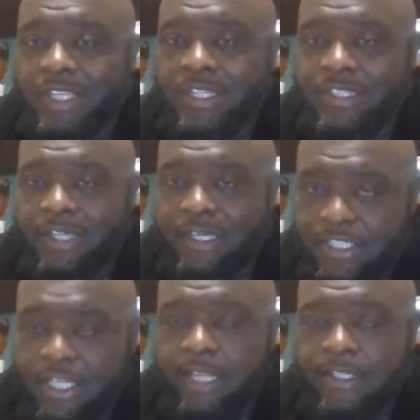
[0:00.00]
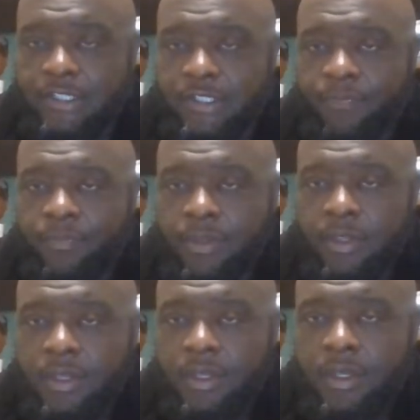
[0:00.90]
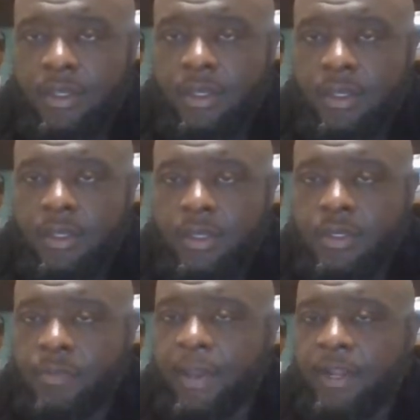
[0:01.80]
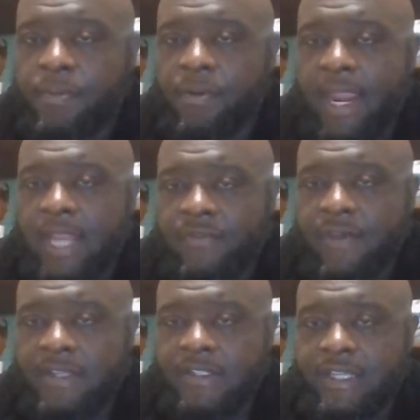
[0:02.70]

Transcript: son Jesus to pay the price for our sin.